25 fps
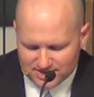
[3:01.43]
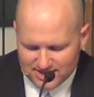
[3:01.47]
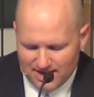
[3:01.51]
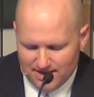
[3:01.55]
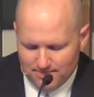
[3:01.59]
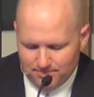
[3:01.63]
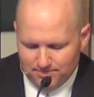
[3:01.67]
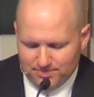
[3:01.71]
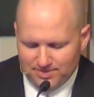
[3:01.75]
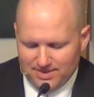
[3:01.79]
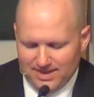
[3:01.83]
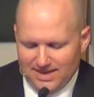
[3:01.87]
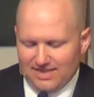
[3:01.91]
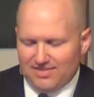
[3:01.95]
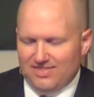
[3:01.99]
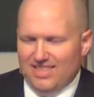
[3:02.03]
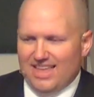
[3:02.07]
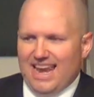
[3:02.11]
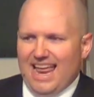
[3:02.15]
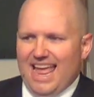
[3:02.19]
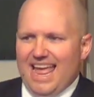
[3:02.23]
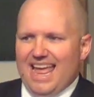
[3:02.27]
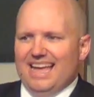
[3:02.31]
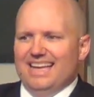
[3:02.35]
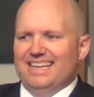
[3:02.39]
something
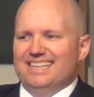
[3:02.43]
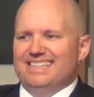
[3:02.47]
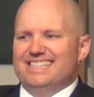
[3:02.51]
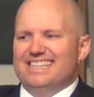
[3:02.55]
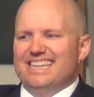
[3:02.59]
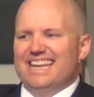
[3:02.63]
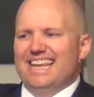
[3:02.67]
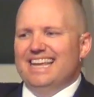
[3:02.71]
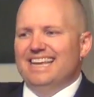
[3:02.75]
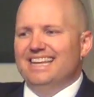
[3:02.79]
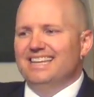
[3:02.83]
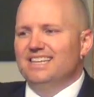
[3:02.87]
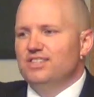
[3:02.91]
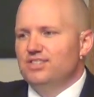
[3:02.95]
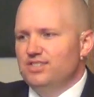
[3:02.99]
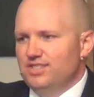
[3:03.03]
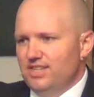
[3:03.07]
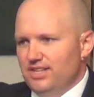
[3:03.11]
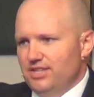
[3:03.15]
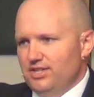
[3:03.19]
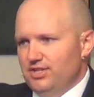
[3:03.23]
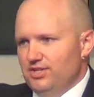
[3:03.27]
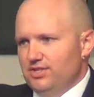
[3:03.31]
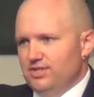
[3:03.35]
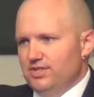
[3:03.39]
that has
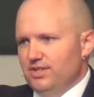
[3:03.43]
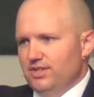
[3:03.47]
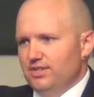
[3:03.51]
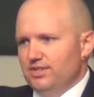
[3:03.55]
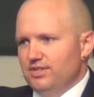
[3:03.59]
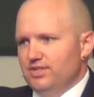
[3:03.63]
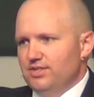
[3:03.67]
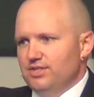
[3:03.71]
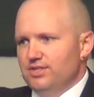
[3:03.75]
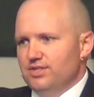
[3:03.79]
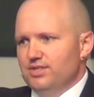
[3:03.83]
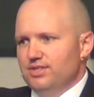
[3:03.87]
existence